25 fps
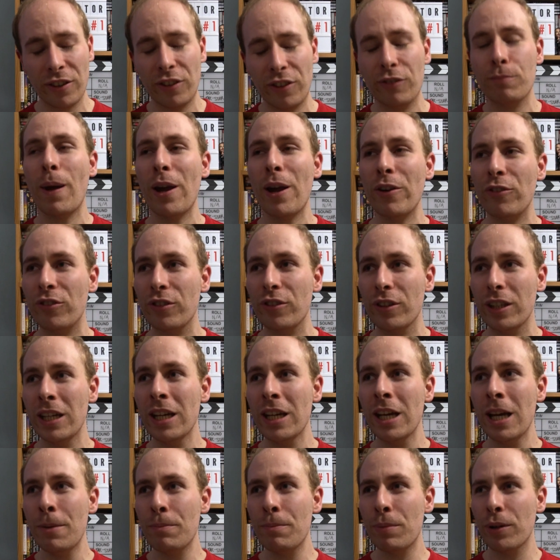especially
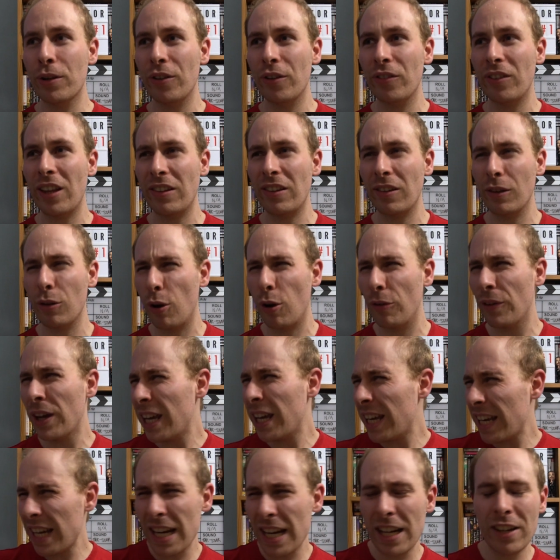because there's a lot of
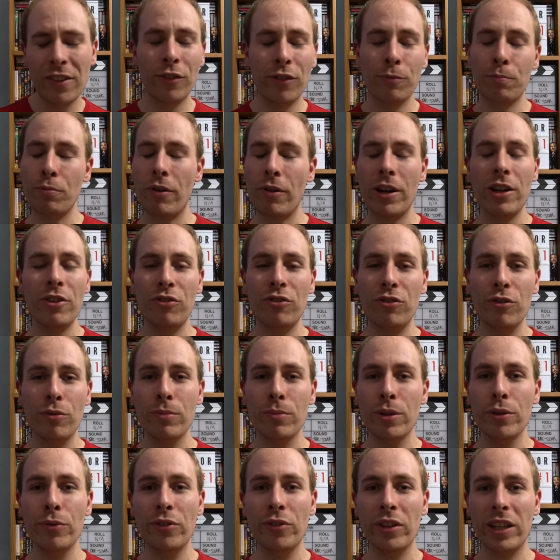inspirational
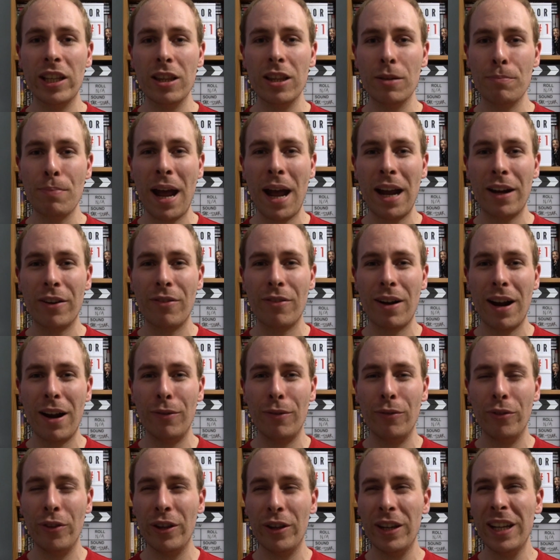music in the
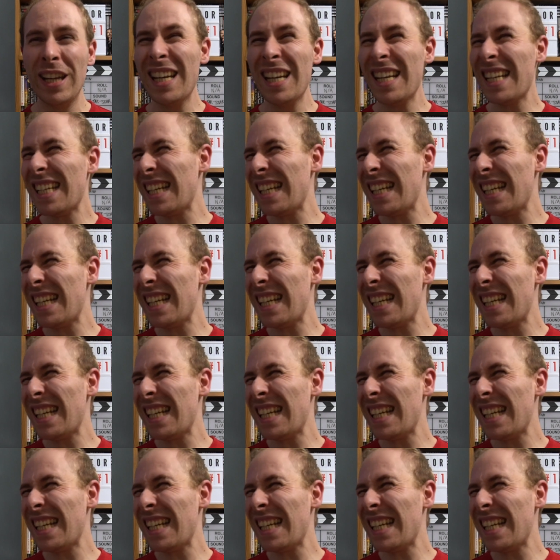background that